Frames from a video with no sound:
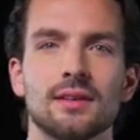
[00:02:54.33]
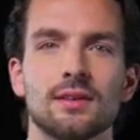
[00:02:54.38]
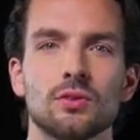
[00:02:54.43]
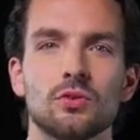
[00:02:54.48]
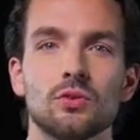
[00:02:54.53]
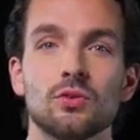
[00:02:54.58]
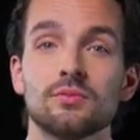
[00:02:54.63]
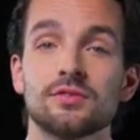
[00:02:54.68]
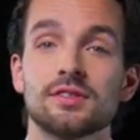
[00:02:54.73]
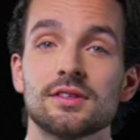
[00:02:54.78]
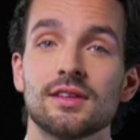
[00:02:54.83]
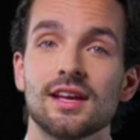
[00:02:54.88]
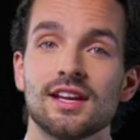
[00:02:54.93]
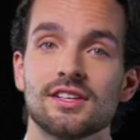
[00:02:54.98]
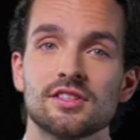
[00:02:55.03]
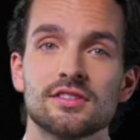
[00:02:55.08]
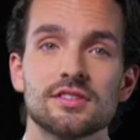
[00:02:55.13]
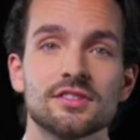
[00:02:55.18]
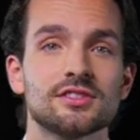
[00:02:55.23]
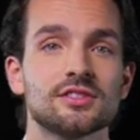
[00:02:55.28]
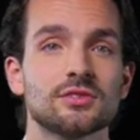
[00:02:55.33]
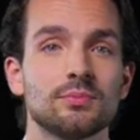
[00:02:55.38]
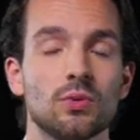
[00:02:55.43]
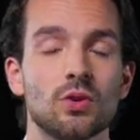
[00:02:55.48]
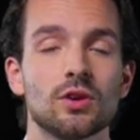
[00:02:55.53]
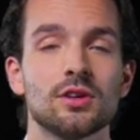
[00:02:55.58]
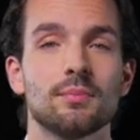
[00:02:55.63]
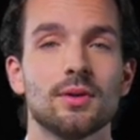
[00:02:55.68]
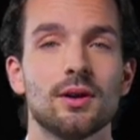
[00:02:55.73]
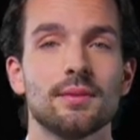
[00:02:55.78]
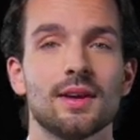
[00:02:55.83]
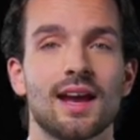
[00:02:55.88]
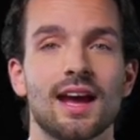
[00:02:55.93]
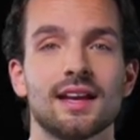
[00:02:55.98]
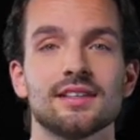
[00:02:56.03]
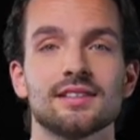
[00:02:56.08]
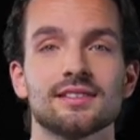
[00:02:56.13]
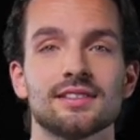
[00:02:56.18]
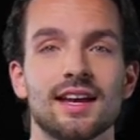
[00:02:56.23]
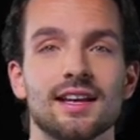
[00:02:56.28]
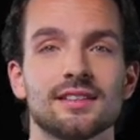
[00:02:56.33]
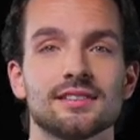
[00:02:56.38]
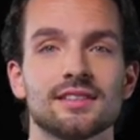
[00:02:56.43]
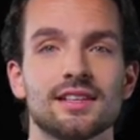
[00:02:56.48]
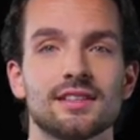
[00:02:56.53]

groups allegedly supported by Pakistan's